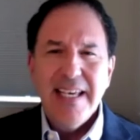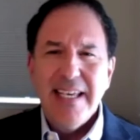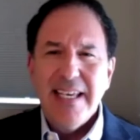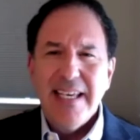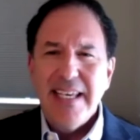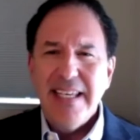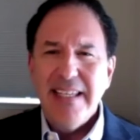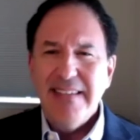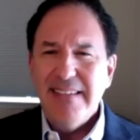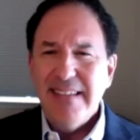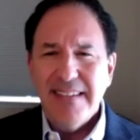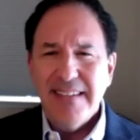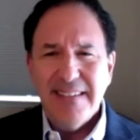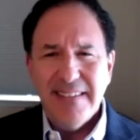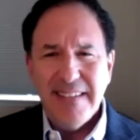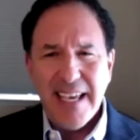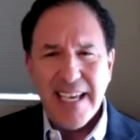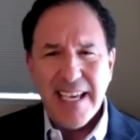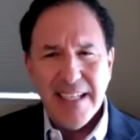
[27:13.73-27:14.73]
Is
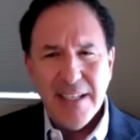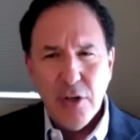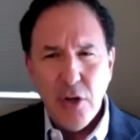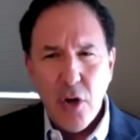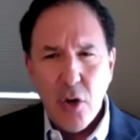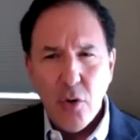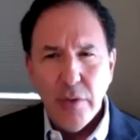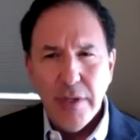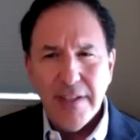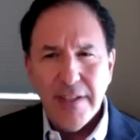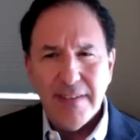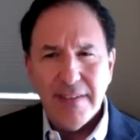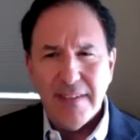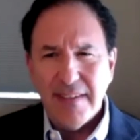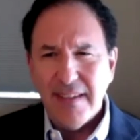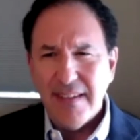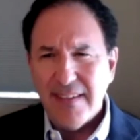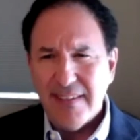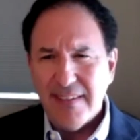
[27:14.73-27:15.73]
this second notice,
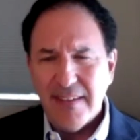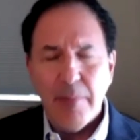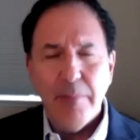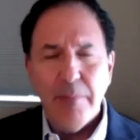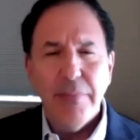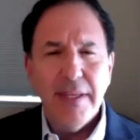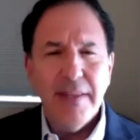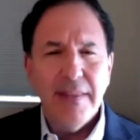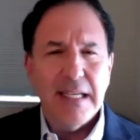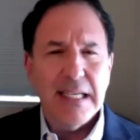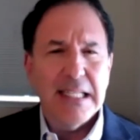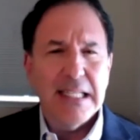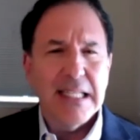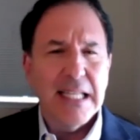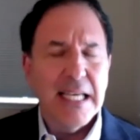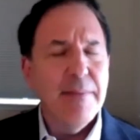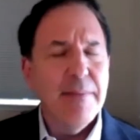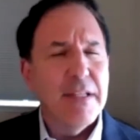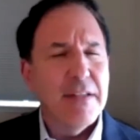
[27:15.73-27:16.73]
is it something the
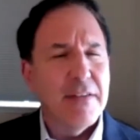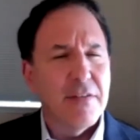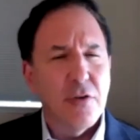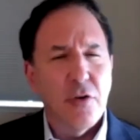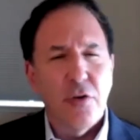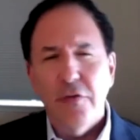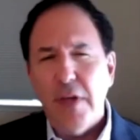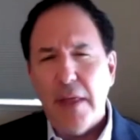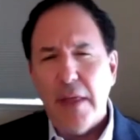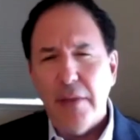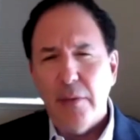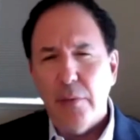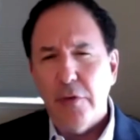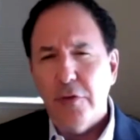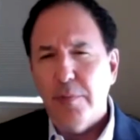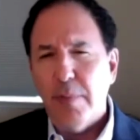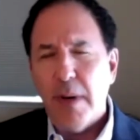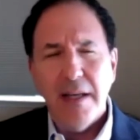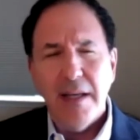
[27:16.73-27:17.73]
claimant serves on the
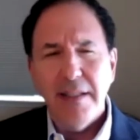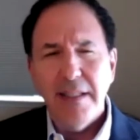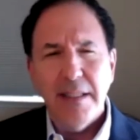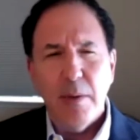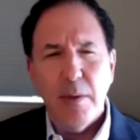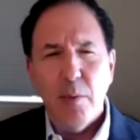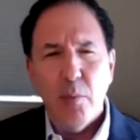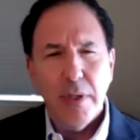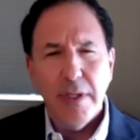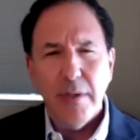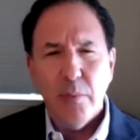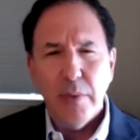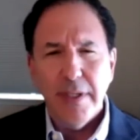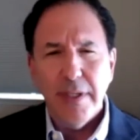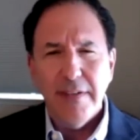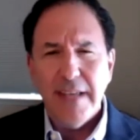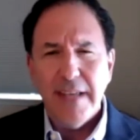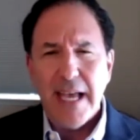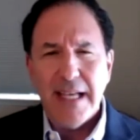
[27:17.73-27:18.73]
respondent? I mean, what
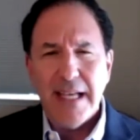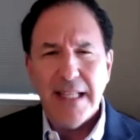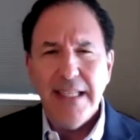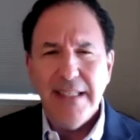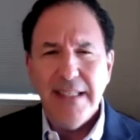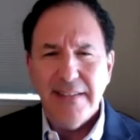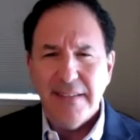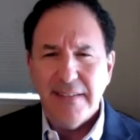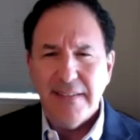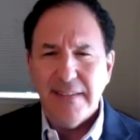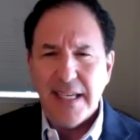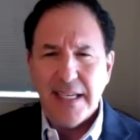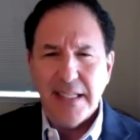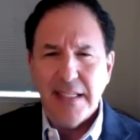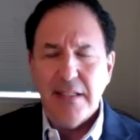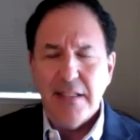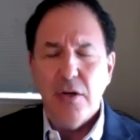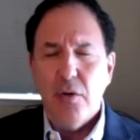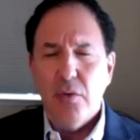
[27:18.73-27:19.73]
exactly is a
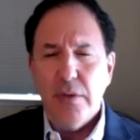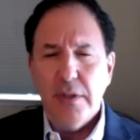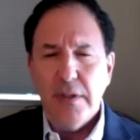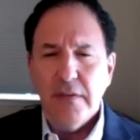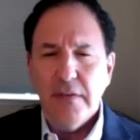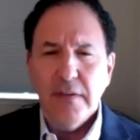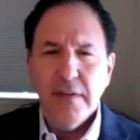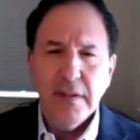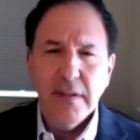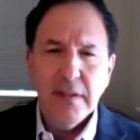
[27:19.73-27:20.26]
second notice?